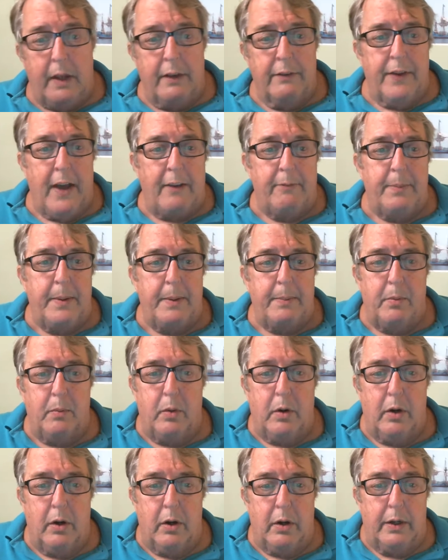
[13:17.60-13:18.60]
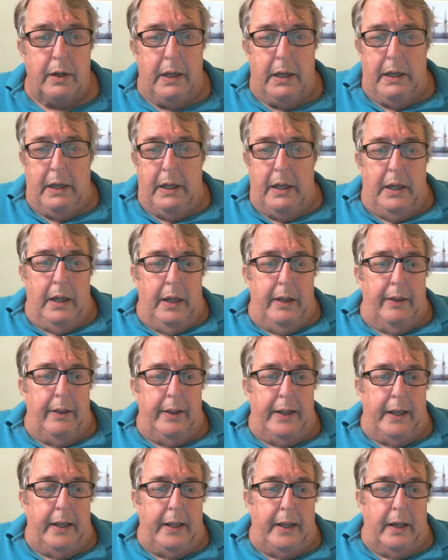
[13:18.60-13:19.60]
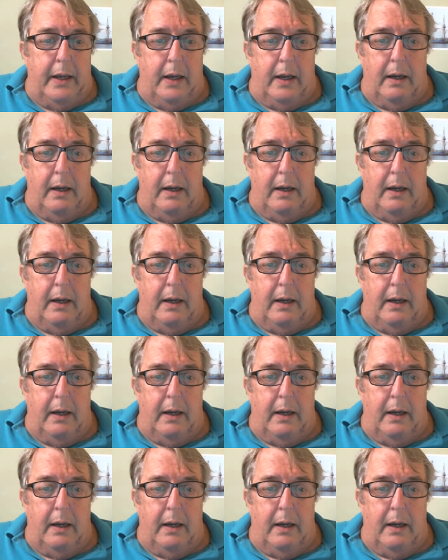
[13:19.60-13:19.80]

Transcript: 5 people were hurt. The